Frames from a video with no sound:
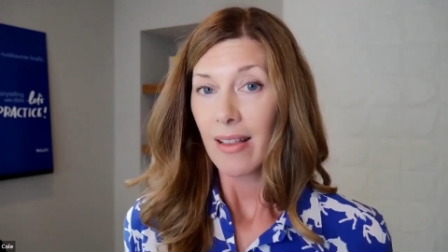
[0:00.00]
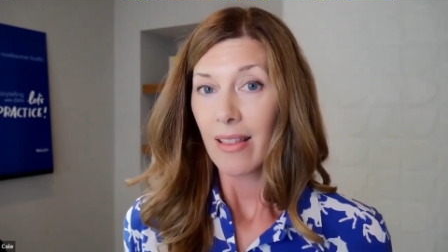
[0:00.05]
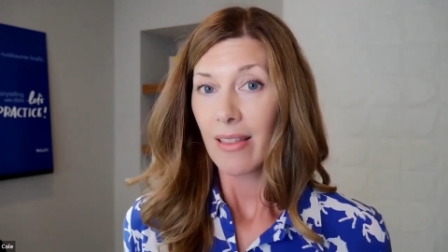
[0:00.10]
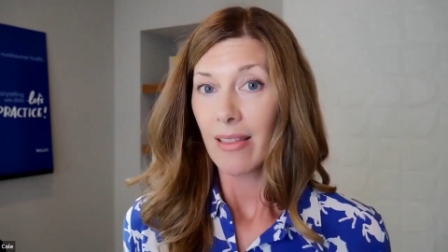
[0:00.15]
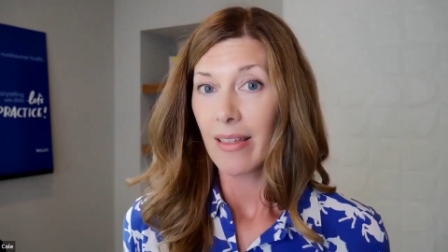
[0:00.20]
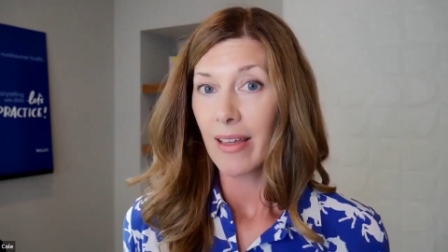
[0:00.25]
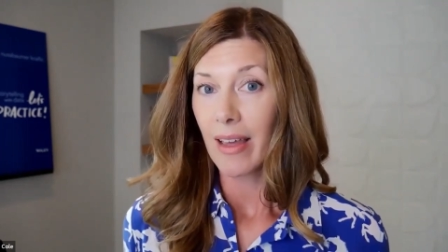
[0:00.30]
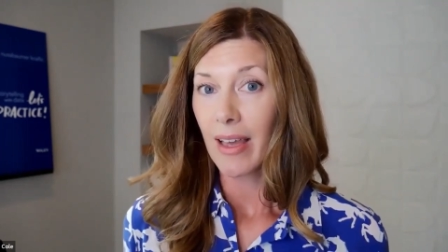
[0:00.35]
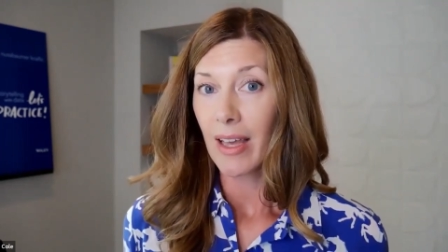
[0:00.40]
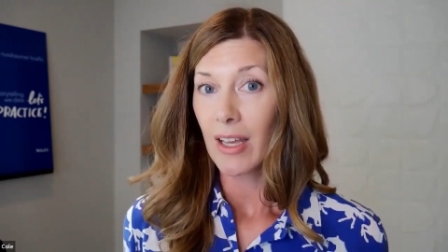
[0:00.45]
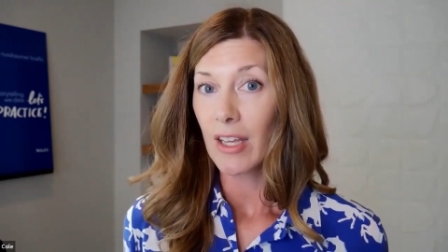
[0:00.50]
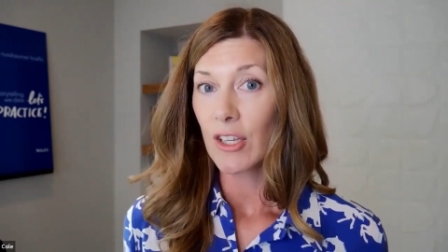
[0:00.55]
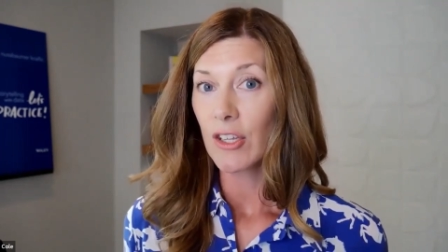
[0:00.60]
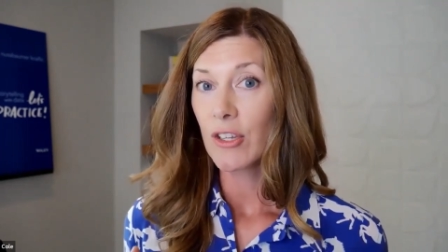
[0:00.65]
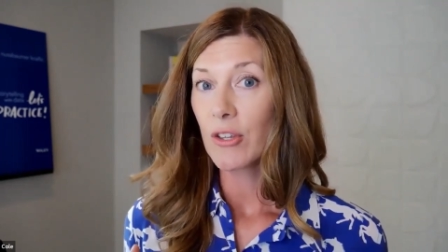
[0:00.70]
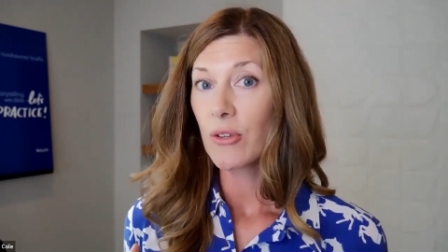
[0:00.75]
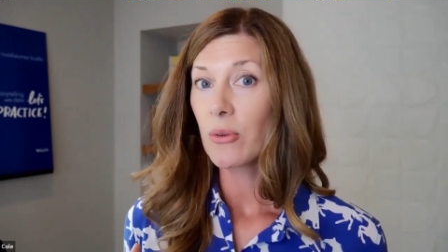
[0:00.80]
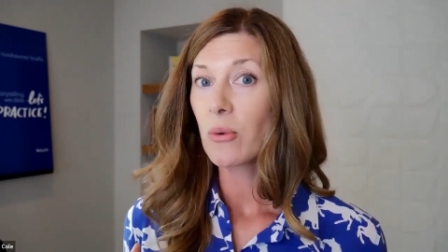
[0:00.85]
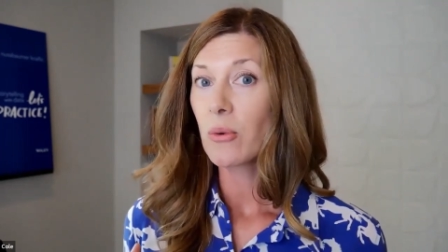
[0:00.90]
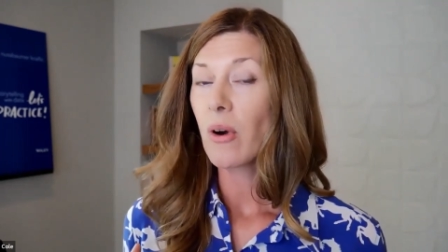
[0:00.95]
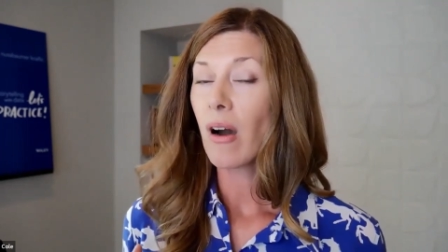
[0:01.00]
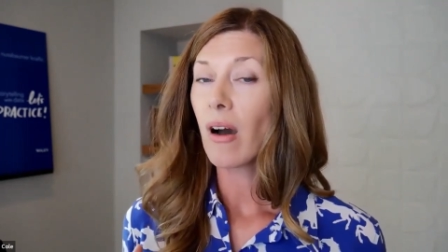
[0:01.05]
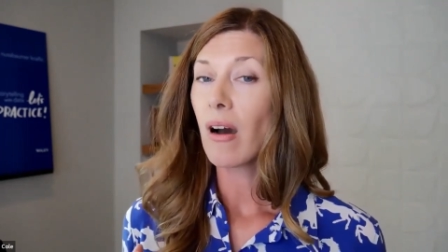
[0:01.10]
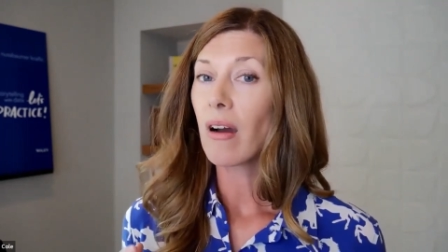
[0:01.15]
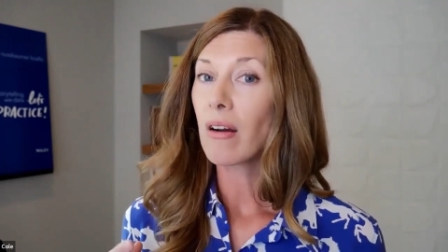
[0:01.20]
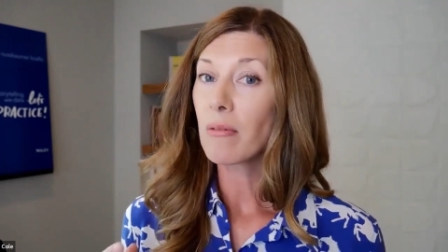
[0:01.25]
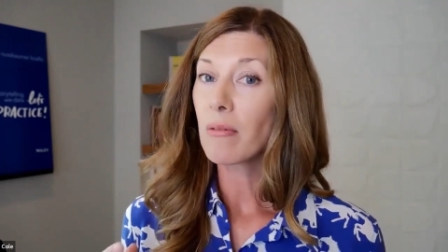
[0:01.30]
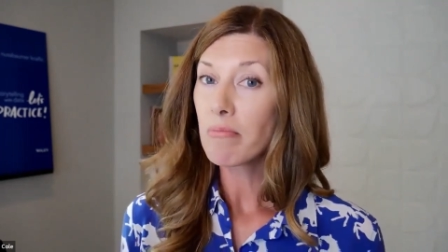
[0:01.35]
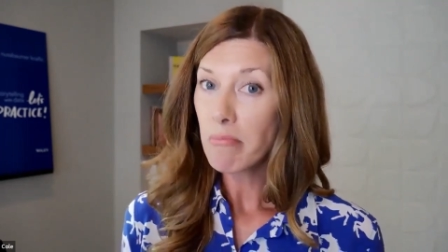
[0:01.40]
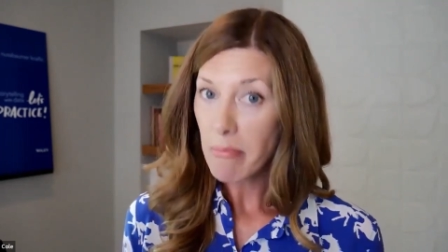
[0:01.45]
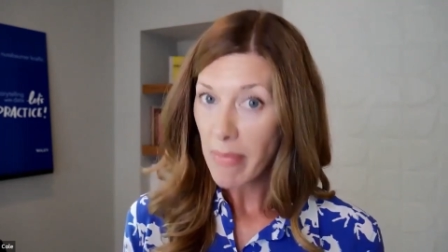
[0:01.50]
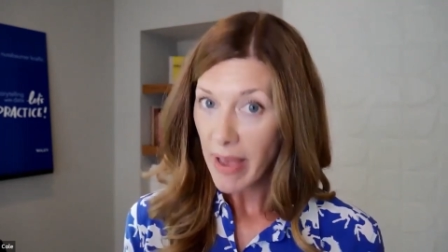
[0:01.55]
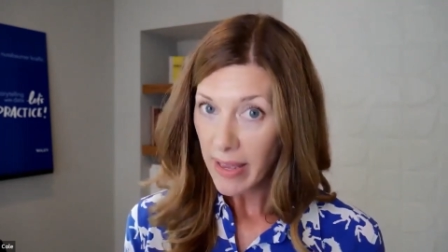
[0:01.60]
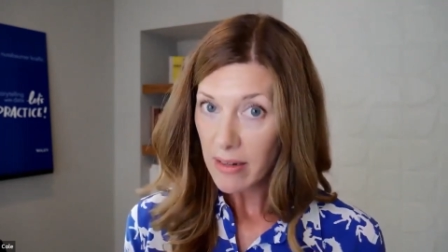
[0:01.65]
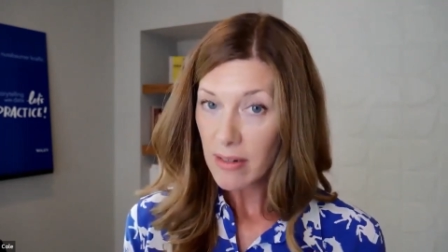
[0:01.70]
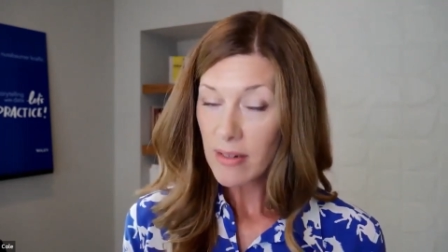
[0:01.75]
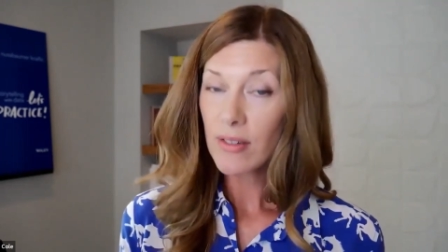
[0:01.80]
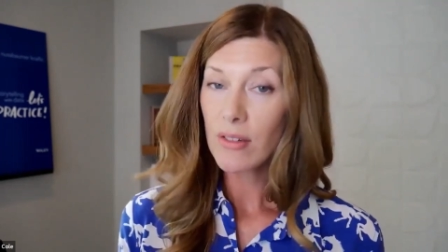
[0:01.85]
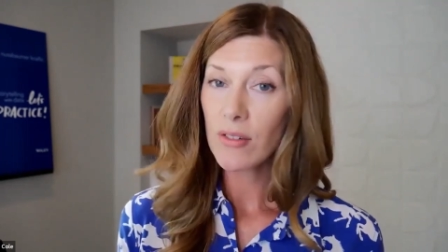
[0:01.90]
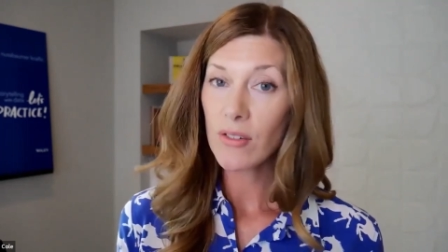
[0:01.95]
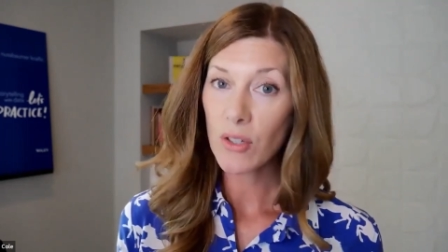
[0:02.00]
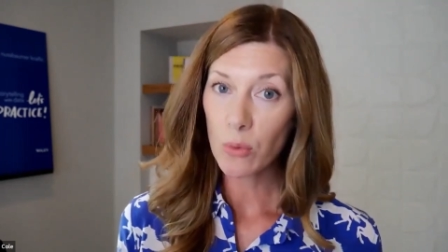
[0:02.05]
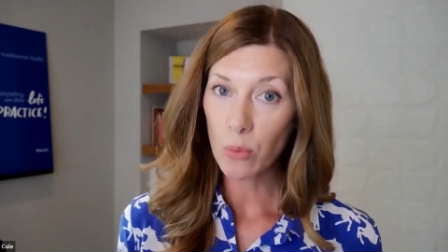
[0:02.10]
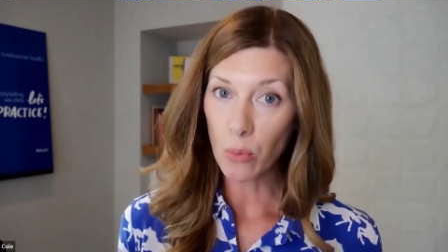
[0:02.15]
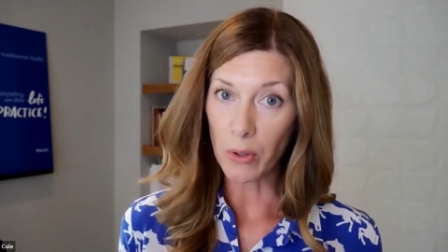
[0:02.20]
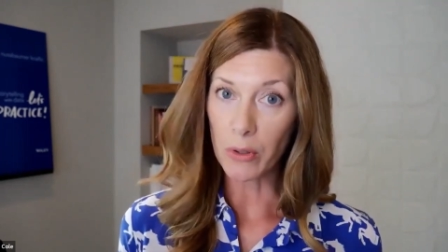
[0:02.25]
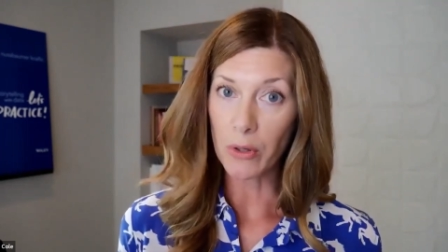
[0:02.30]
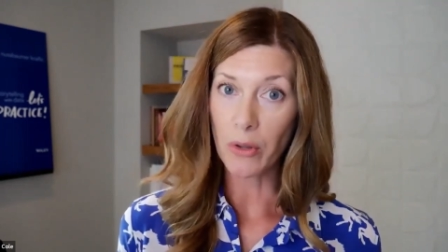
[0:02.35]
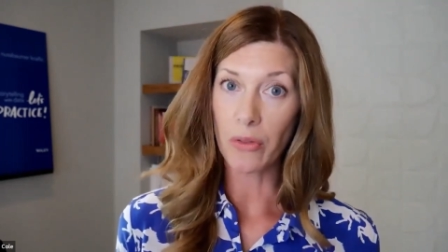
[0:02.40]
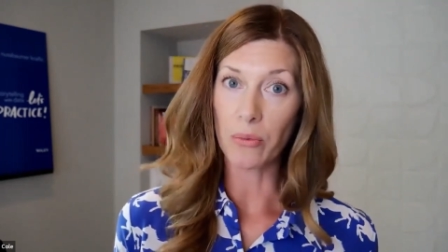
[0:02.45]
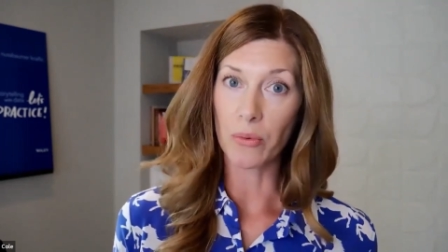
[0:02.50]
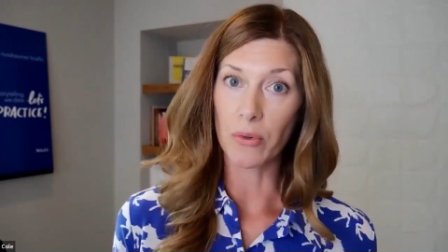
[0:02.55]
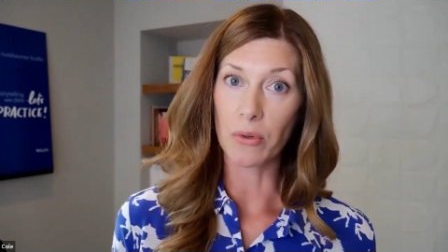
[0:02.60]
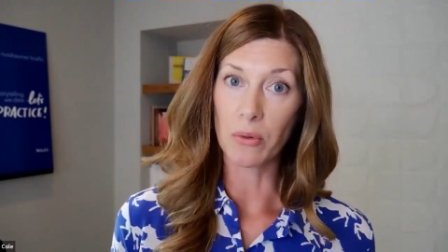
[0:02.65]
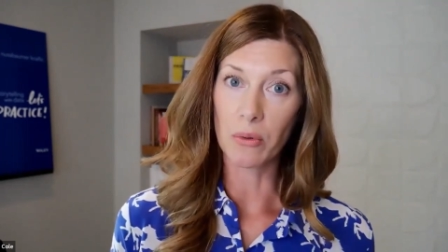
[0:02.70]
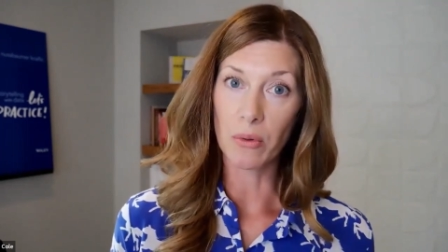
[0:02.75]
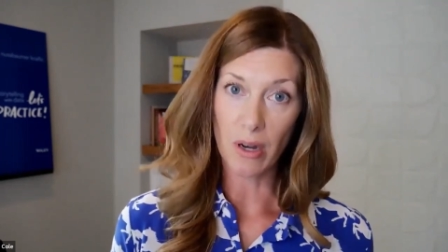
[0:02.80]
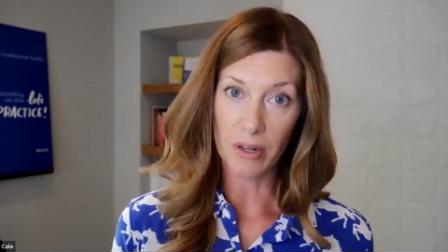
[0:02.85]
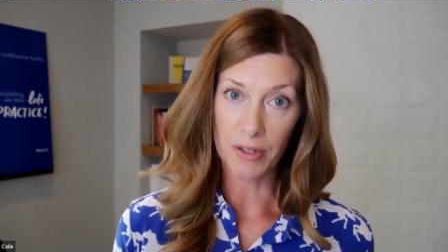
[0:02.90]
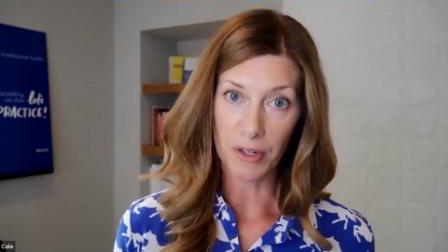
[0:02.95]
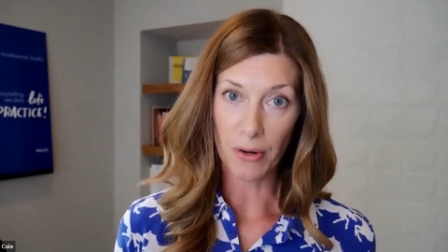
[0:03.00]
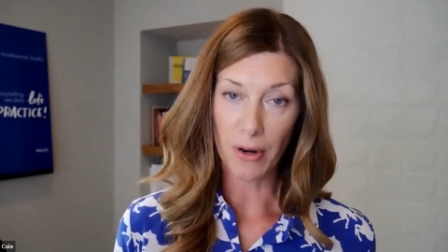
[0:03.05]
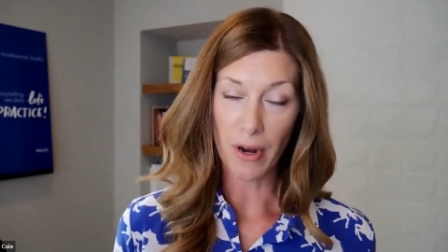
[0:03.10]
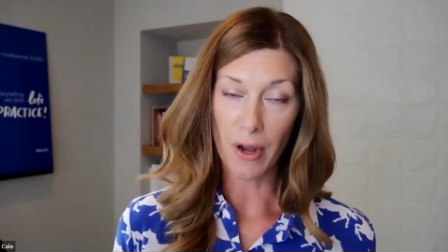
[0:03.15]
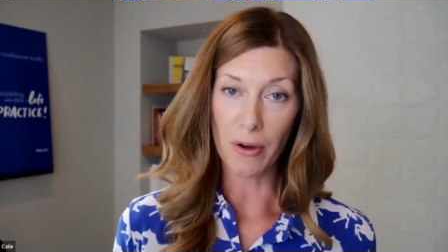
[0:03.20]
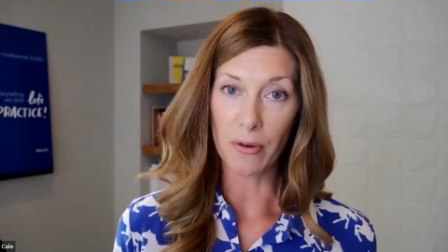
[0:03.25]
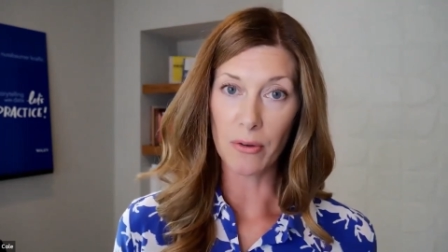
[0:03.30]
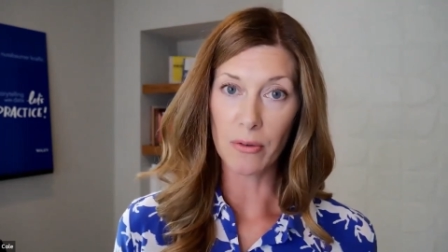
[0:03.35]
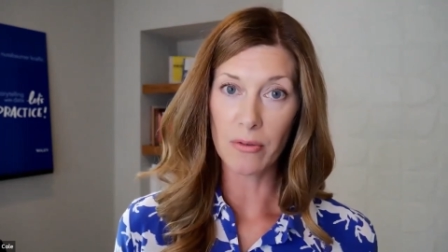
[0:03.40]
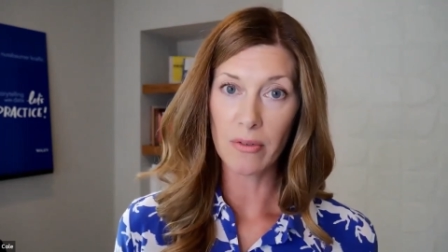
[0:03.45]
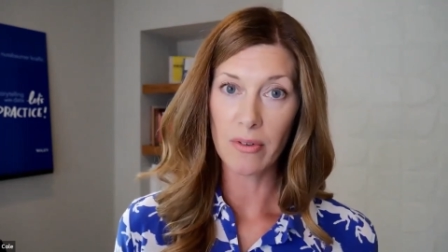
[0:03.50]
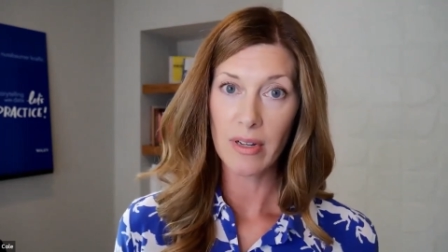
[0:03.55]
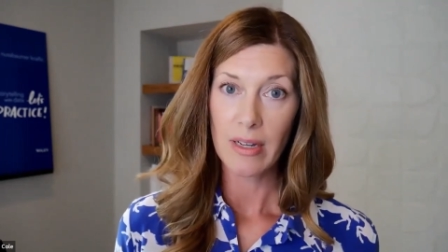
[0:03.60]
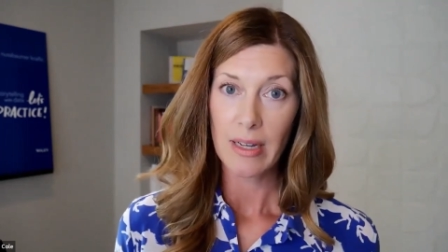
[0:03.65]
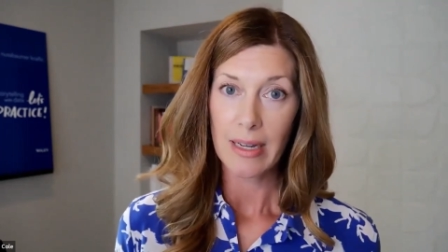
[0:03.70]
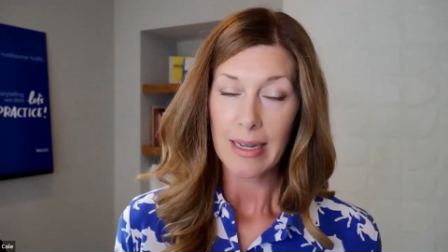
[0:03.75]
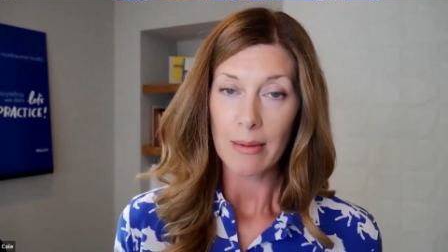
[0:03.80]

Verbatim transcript: that you are meant to work through on your own,